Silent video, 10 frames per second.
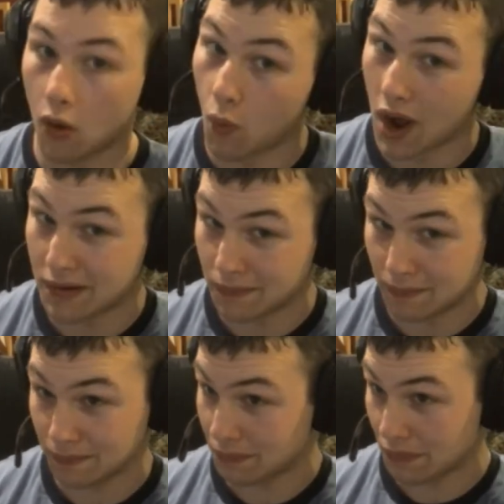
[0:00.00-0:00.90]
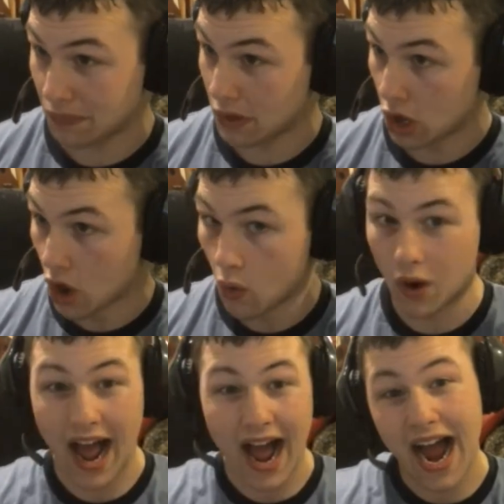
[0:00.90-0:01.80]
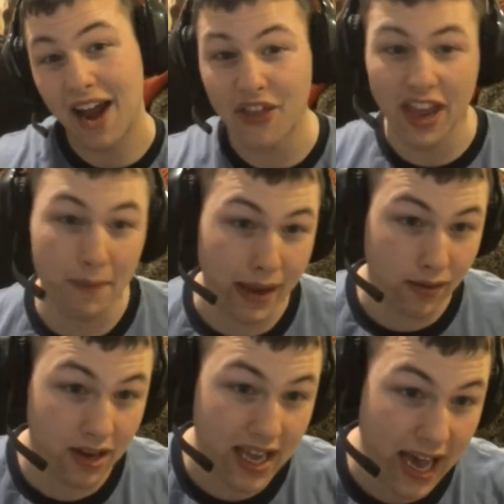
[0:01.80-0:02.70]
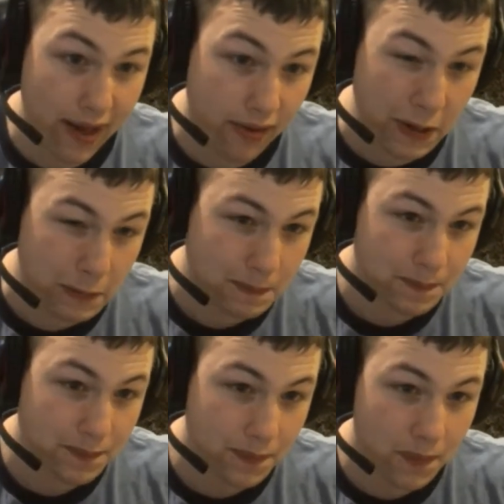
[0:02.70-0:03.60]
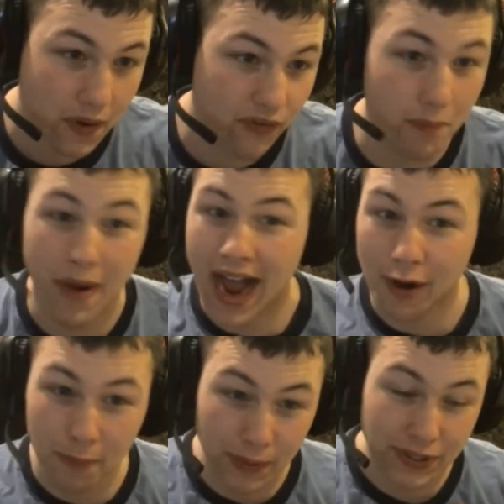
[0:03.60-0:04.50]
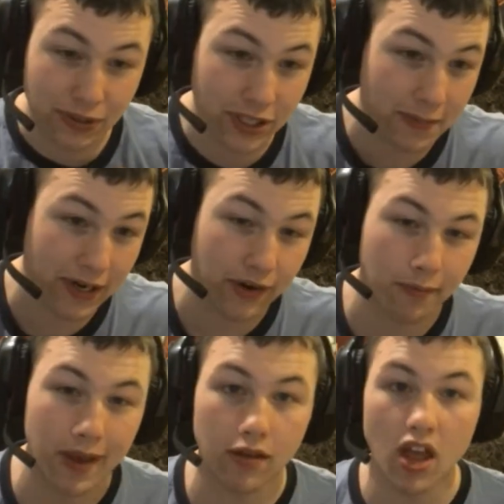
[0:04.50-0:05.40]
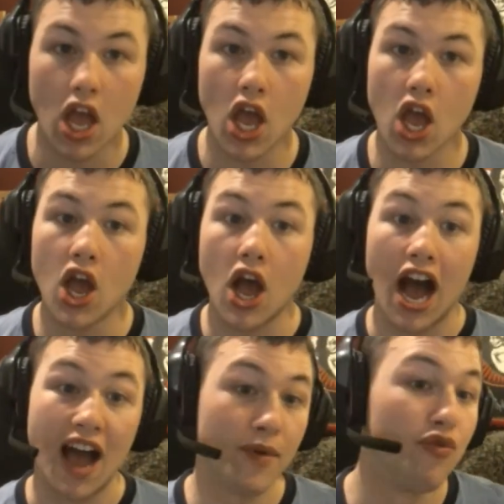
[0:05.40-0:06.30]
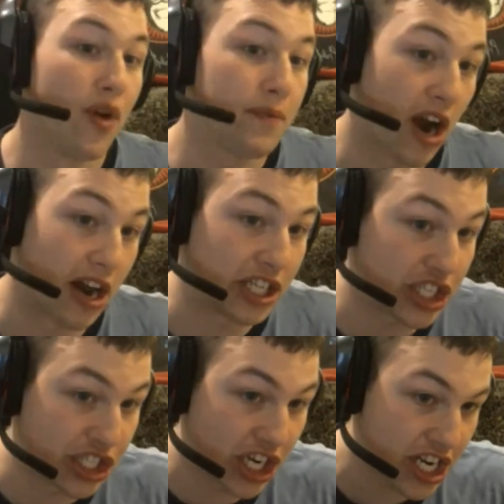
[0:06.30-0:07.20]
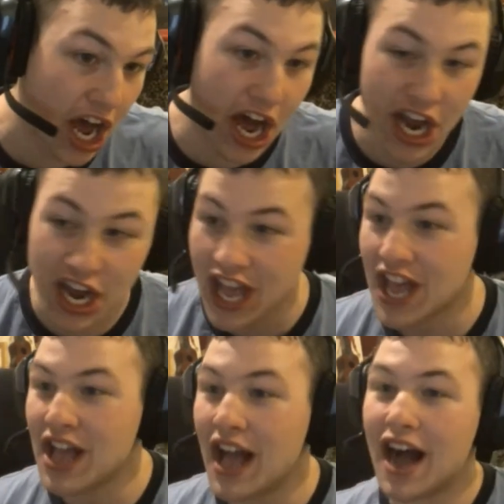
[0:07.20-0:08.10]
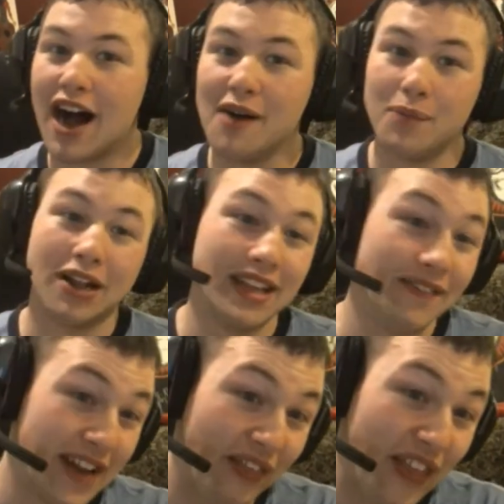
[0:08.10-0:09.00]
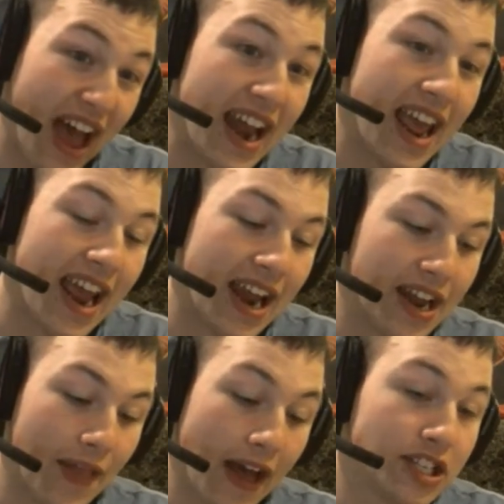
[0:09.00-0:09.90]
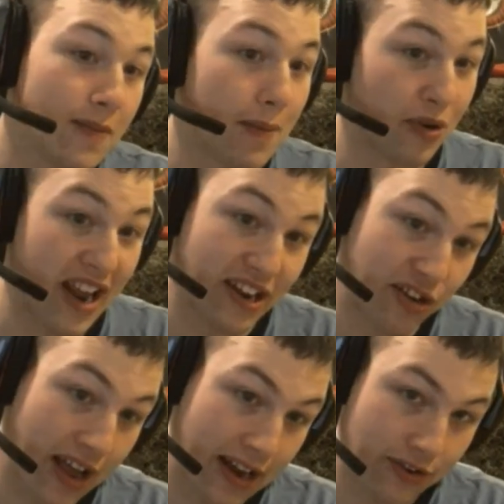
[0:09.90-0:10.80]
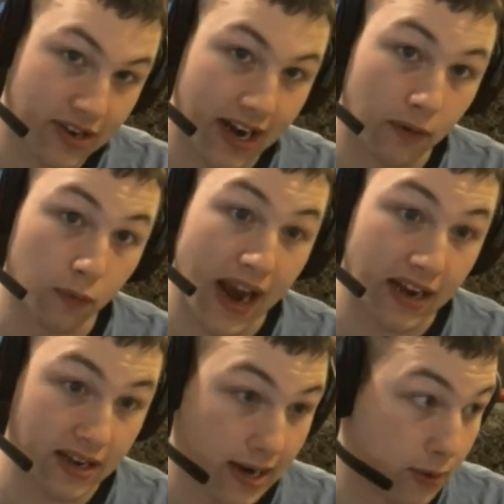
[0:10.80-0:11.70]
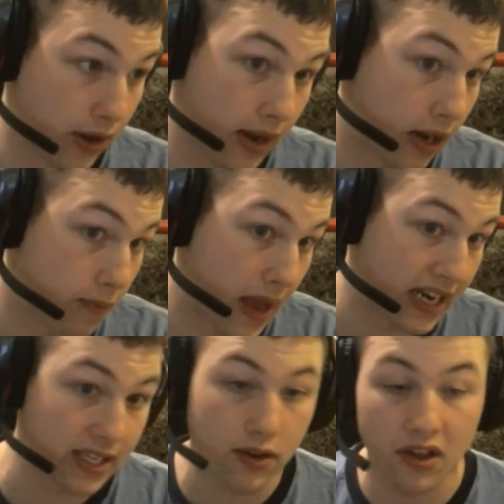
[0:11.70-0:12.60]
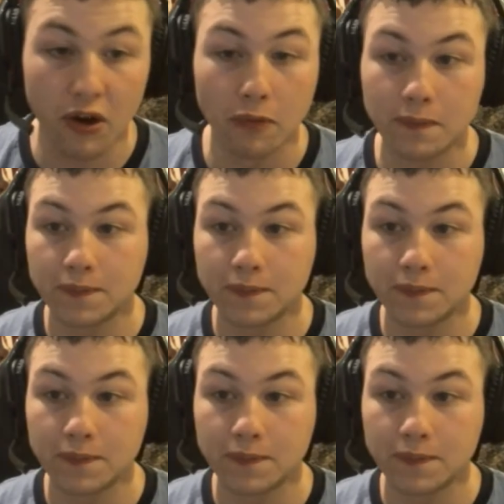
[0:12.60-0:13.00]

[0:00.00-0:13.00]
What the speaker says: what I think makes a good caster from my own personal experience, because I've been ripped on a shit ton, but I'll leave it at that, and that should be a pretty entertaining rant, I would expect. So.